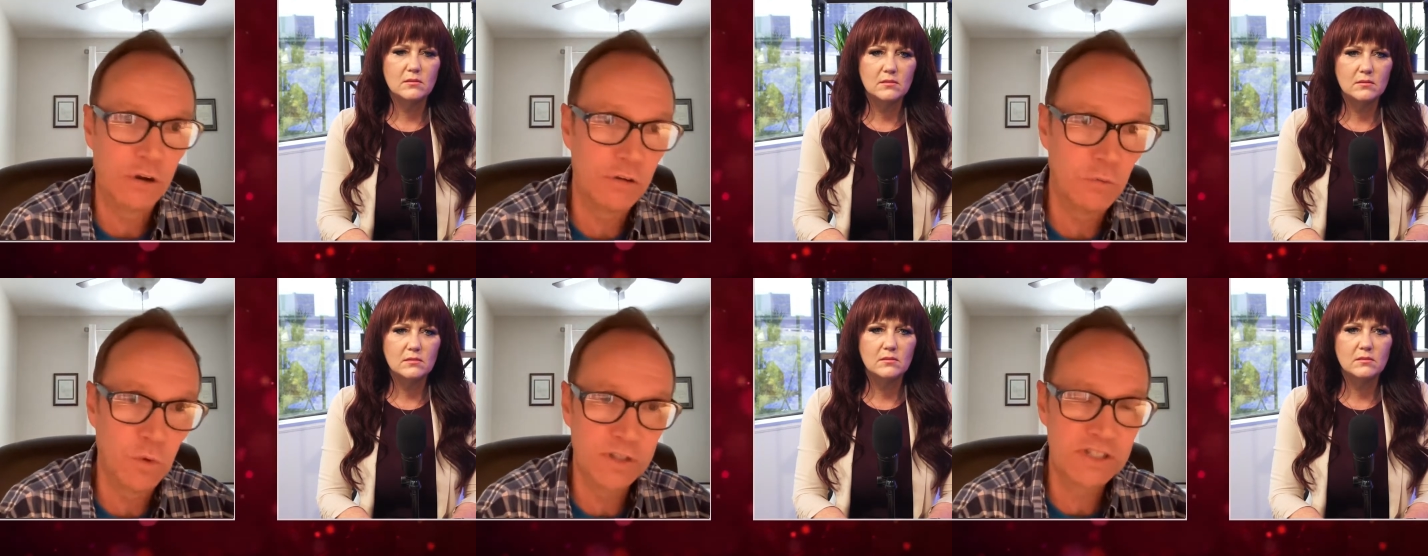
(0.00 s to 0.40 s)

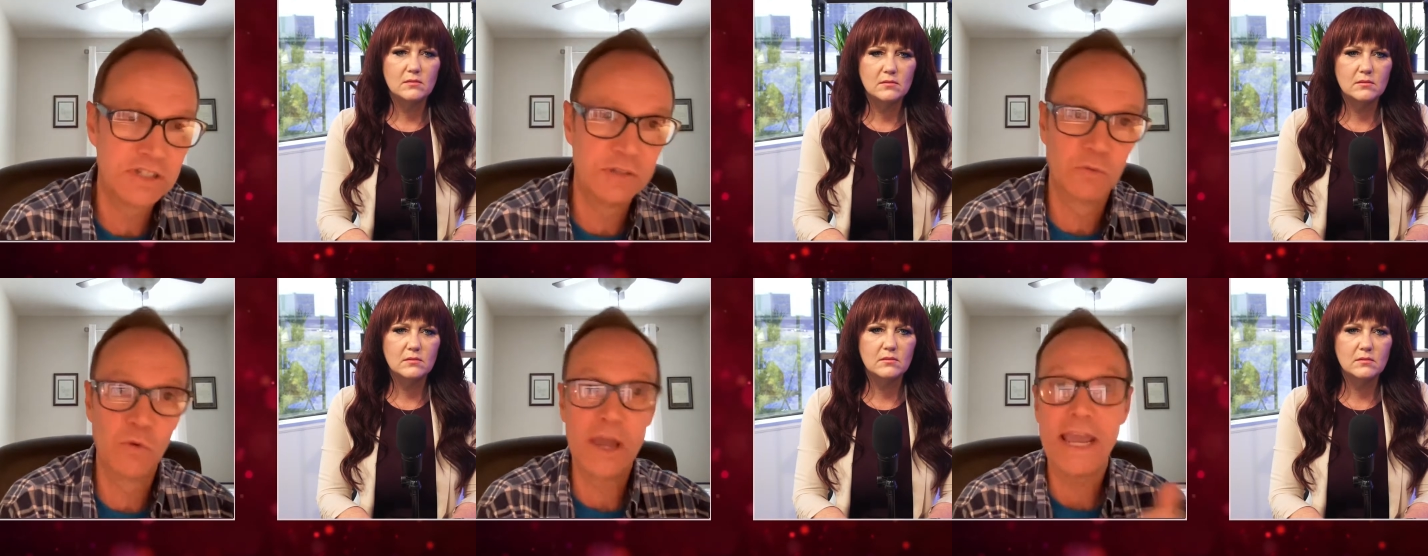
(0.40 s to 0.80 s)
Speaker 1: or what's
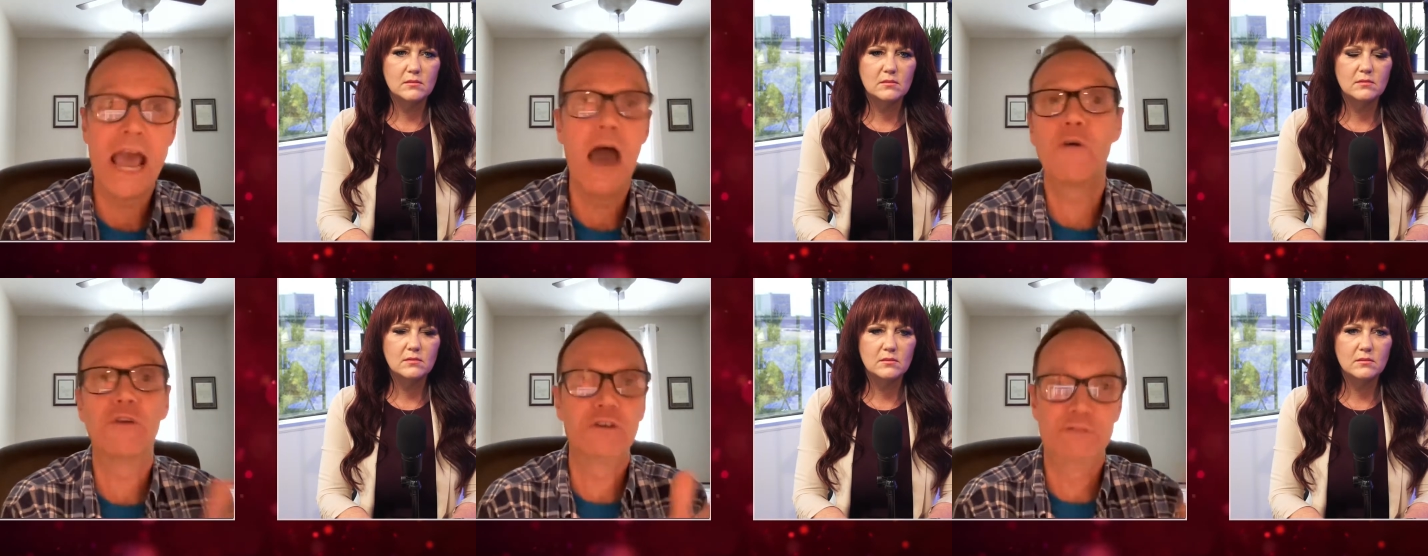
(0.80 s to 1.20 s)
the way
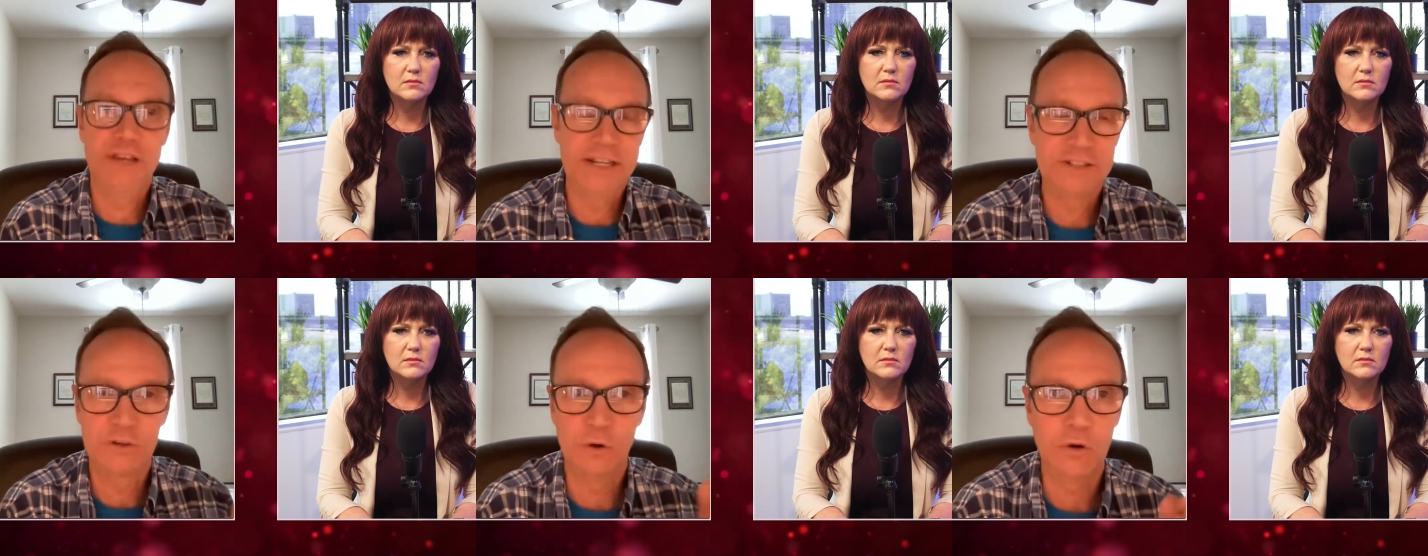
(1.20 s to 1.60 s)
out of
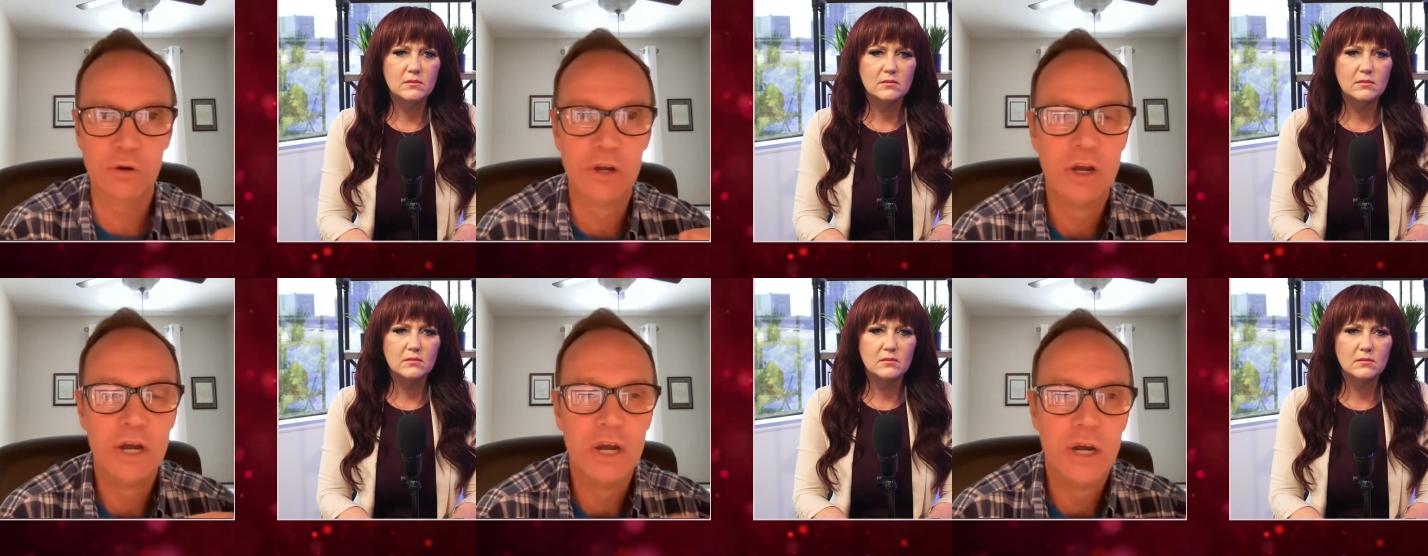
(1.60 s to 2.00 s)
it,
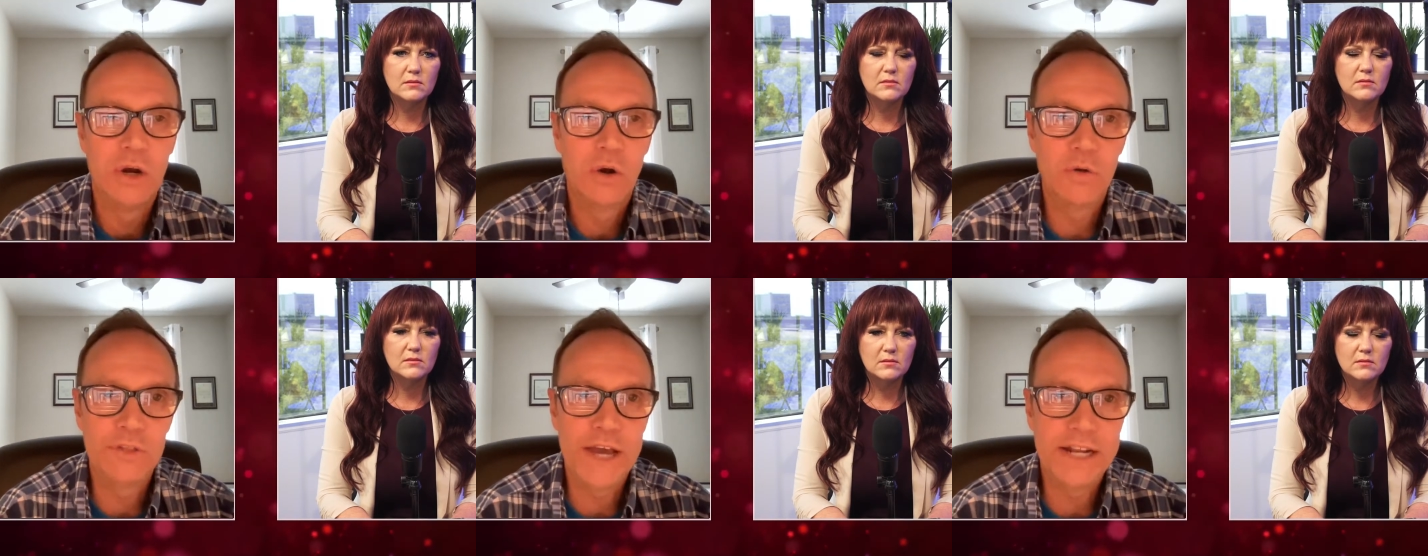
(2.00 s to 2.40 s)
or
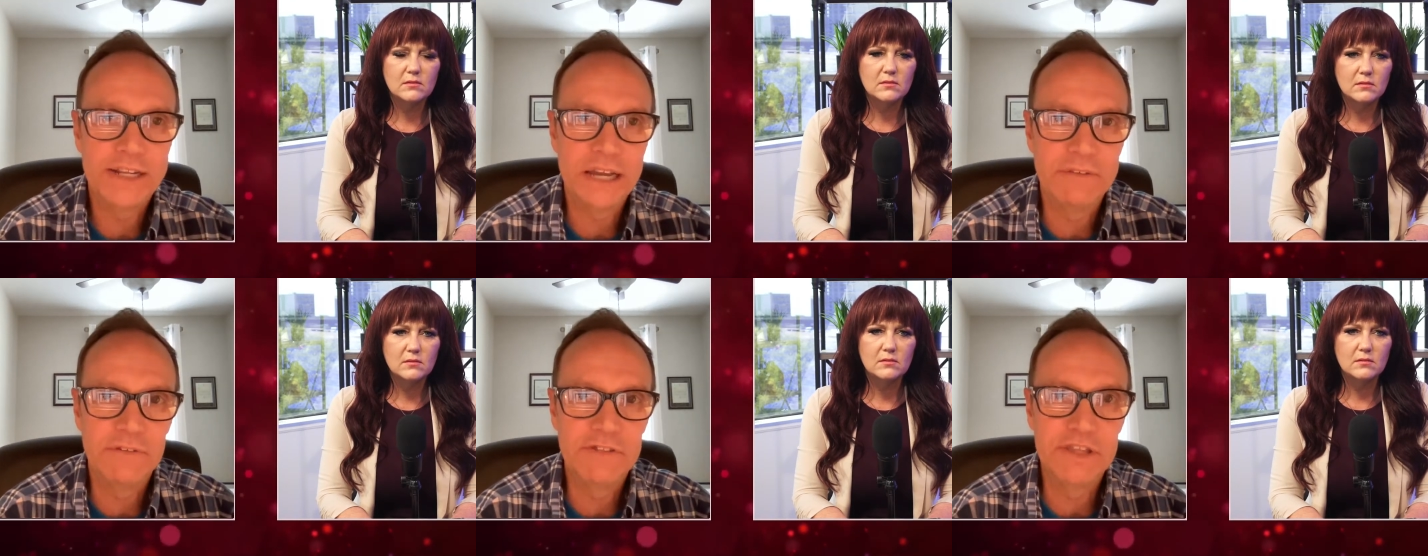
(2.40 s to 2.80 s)
or that
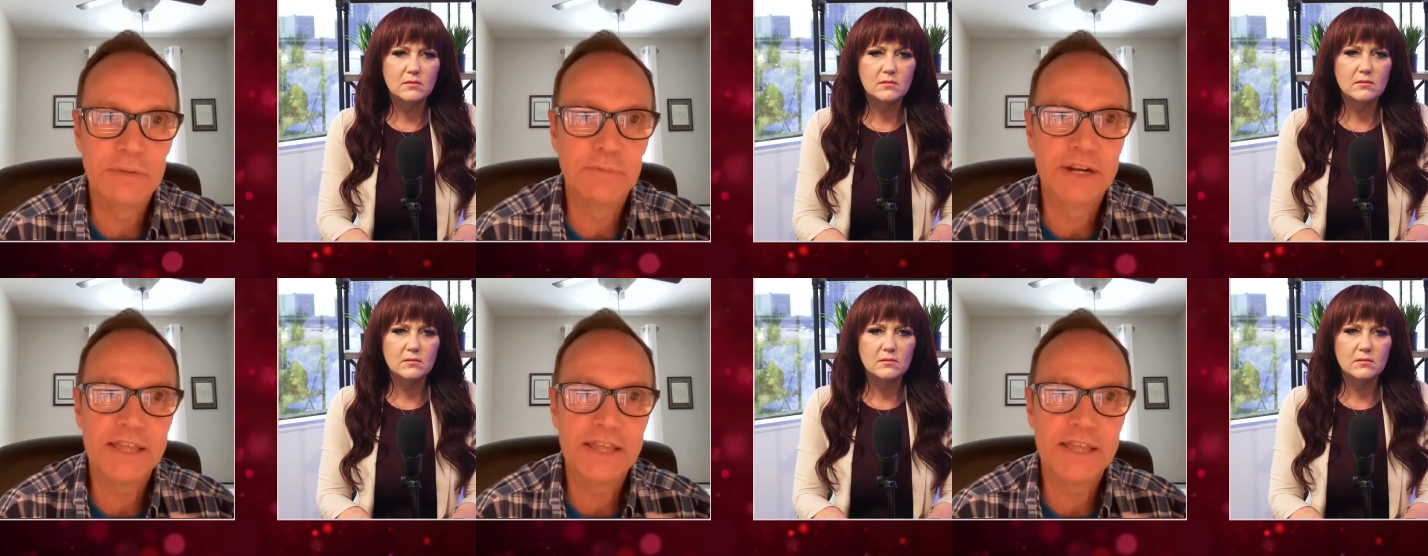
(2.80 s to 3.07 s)
kind of a thing?